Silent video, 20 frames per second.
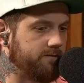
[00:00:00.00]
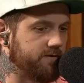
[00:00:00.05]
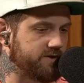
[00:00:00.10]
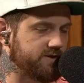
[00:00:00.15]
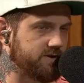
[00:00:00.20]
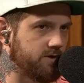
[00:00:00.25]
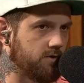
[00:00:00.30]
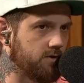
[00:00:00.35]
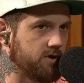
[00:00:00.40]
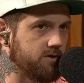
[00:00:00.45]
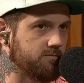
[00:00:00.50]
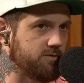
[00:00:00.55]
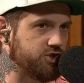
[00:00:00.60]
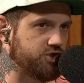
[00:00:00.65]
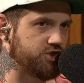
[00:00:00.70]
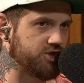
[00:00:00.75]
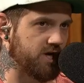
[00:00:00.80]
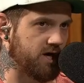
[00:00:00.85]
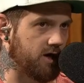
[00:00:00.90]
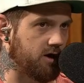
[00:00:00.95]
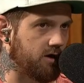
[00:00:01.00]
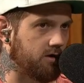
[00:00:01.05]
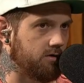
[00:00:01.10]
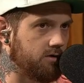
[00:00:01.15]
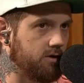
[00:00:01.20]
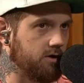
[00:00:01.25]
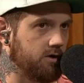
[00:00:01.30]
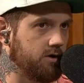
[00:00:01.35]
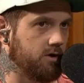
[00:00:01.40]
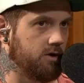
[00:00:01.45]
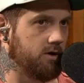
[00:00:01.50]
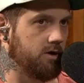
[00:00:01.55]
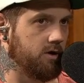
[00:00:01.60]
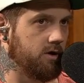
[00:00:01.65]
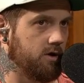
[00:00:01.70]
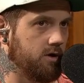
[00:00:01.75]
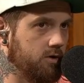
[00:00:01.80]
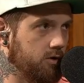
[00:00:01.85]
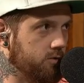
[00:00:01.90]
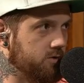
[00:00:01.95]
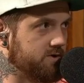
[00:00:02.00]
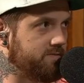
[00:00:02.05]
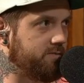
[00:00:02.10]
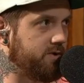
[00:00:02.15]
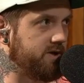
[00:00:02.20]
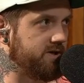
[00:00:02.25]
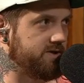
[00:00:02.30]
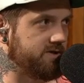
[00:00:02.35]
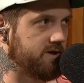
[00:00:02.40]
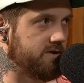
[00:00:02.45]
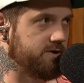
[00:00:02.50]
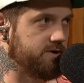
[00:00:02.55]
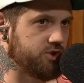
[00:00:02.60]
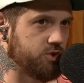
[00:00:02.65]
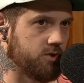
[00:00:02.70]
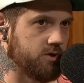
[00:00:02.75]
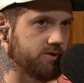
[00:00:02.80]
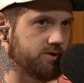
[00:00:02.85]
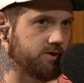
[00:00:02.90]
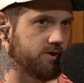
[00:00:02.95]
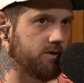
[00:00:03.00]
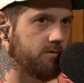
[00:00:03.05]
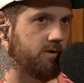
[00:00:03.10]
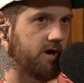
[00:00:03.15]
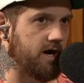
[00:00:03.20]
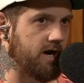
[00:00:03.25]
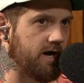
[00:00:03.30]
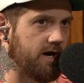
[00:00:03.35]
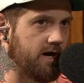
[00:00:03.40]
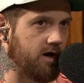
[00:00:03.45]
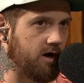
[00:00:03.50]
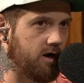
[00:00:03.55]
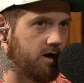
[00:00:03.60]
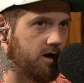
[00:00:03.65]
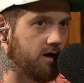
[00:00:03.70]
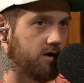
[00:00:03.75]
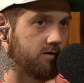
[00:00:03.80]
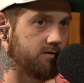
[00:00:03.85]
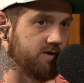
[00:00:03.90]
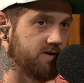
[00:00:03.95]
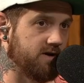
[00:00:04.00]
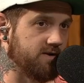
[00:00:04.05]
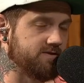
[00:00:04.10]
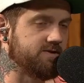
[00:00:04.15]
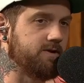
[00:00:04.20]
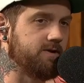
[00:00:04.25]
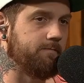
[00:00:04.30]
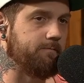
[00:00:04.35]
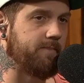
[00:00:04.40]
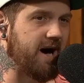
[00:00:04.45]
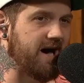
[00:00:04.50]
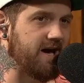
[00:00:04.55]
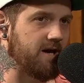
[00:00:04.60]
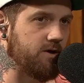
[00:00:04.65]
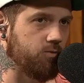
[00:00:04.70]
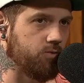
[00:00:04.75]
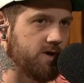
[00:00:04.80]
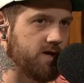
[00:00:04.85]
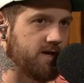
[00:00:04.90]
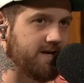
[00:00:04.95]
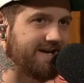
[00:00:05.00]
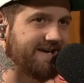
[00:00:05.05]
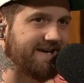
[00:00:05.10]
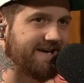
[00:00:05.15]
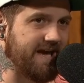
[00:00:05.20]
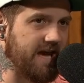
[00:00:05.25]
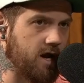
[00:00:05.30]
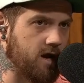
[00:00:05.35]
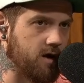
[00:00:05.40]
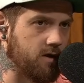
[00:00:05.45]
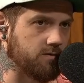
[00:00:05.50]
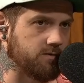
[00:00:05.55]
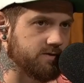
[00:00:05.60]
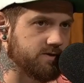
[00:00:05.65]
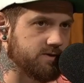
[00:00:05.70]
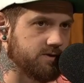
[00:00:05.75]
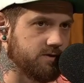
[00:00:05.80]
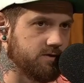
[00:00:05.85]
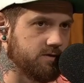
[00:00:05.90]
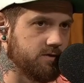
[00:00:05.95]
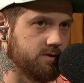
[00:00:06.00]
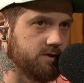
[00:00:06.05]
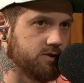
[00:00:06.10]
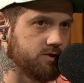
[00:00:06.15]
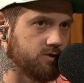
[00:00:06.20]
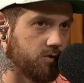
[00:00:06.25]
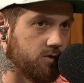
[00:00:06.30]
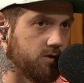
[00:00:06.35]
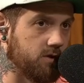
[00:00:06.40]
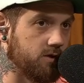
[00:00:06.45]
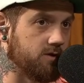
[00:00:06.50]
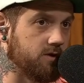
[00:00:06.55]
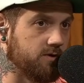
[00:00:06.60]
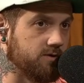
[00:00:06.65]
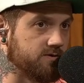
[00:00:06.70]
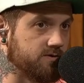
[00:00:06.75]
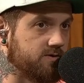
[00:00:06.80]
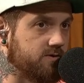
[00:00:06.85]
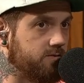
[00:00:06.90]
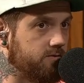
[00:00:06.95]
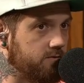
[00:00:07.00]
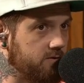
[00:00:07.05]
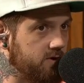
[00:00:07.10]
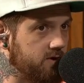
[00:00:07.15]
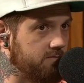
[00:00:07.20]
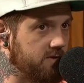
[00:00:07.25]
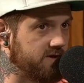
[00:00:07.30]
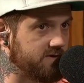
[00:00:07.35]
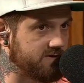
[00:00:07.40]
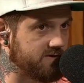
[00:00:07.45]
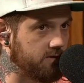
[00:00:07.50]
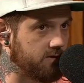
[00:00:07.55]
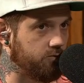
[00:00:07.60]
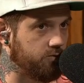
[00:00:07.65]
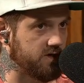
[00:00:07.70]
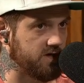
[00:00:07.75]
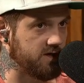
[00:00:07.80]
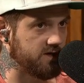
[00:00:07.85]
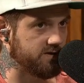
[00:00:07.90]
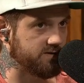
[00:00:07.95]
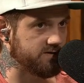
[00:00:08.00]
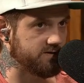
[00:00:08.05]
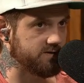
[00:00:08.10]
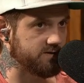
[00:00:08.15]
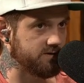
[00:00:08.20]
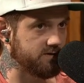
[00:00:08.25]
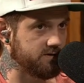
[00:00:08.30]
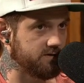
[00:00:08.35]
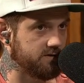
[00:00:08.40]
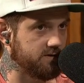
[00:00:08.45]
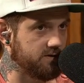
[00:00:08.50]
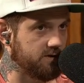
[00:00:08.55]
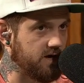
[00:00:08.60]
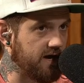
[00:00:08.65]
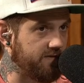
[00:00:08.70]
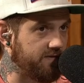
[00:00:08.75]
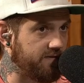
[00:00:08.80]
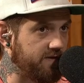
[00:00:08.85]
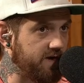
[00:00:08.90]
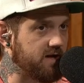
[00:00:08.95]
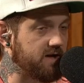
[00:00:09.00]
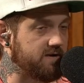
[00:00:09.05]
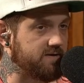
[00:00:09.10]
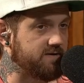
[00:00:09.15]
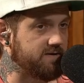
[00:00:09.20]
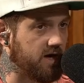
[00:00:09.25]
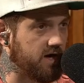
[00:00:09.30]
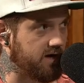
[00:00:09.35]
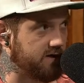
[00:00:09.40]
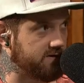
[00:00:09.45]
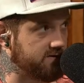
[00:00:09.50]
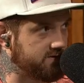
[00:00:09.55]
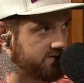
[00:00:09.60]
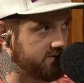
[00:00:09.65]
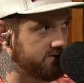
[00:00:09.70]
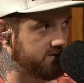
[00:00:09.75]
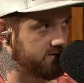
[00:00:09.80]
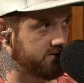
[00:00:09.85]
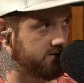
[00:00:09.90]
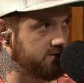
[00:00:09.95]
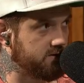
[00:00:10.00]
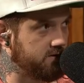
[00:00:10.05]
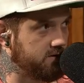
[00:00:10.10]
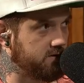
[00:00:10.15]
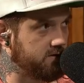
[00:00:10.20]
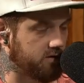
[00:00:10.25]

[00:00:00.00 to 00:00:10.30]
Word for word: For Sony Michel, who was placed on the short term IR, does the bye week count toward those three missing weeks? I think it yeah. does. Yeah.